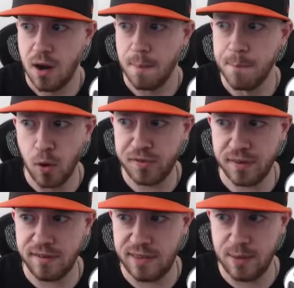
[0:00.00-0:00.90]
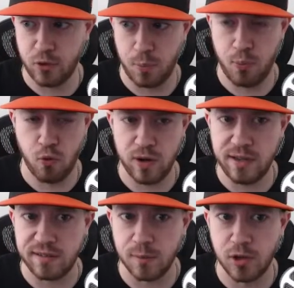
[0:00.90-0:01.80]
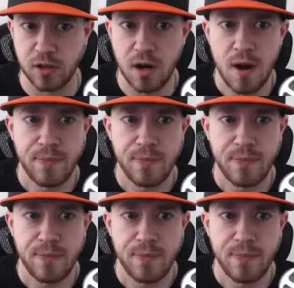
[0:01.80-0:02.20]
most of these teams are pretty similar.